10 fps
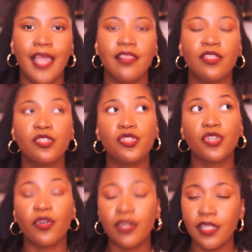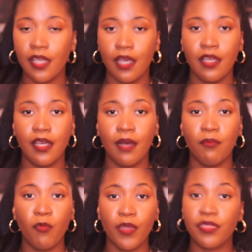And the journey
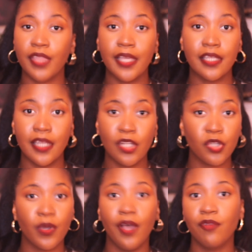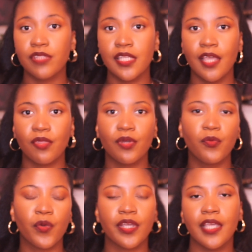with like getting your health together
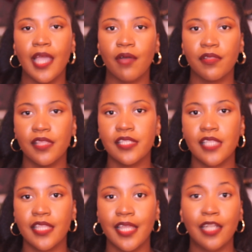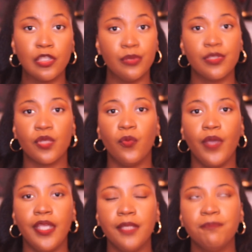and working out and things like that and losing
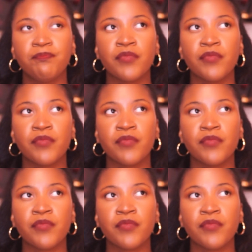weight,